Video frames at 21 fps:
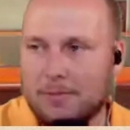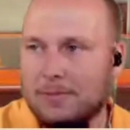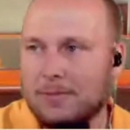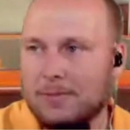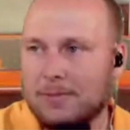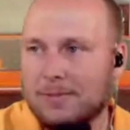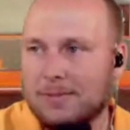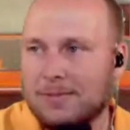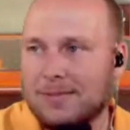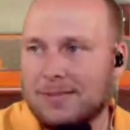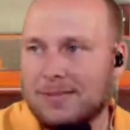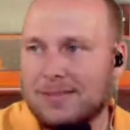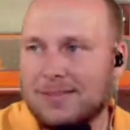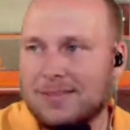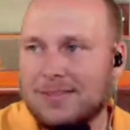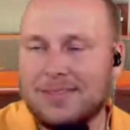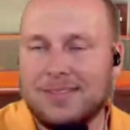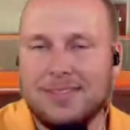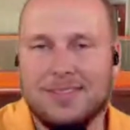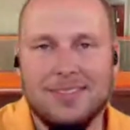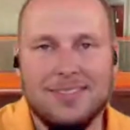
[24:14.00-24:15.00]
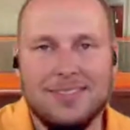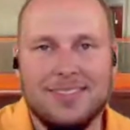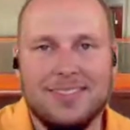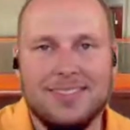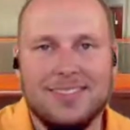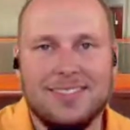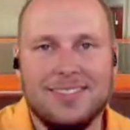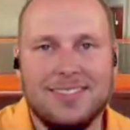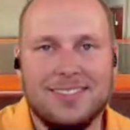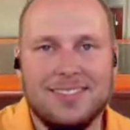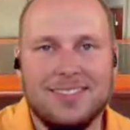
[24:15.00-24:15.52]

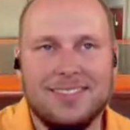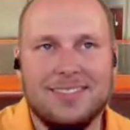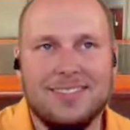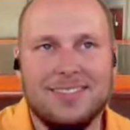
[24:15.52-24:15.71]
(no one is talking)